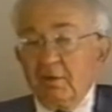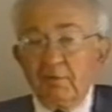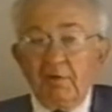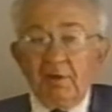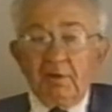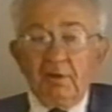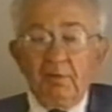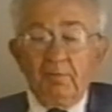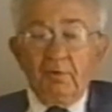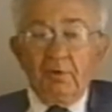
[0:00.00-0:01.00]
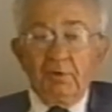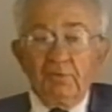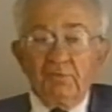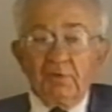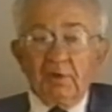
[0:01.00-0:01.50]
Grant Gilmore
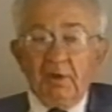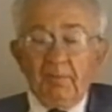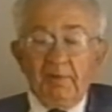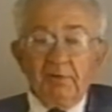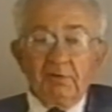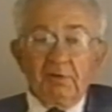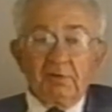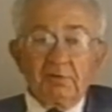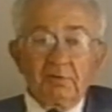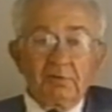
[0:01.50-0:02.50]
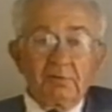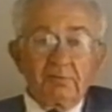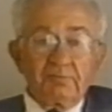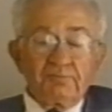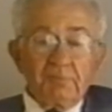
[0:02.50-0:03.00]
used to comment that
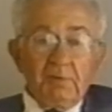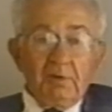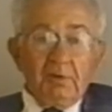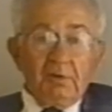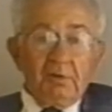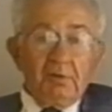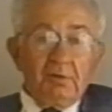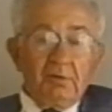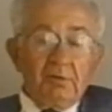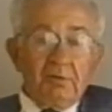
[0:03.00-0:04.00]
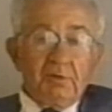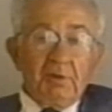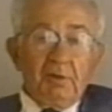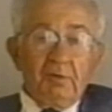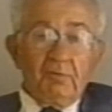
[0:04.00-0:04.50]
uh, uh,
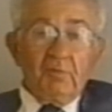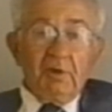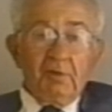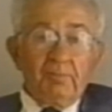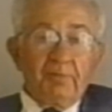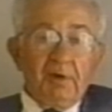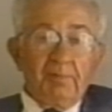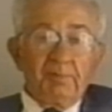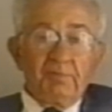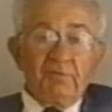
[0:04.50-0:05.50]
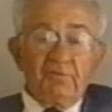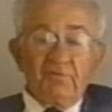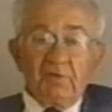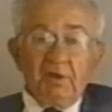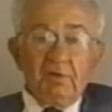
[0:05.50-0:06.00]
the real problems of
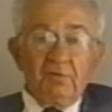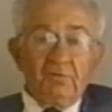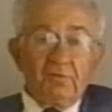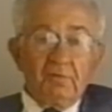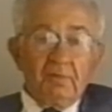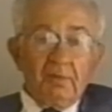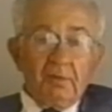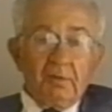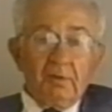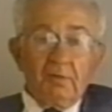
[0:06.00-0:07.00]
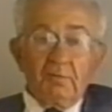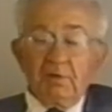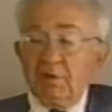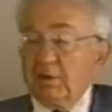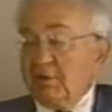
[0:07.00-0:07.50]
sales uh, were
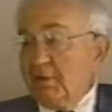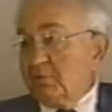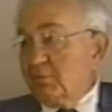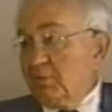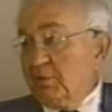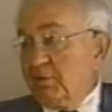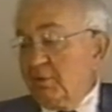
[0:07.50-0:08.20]
not dealt with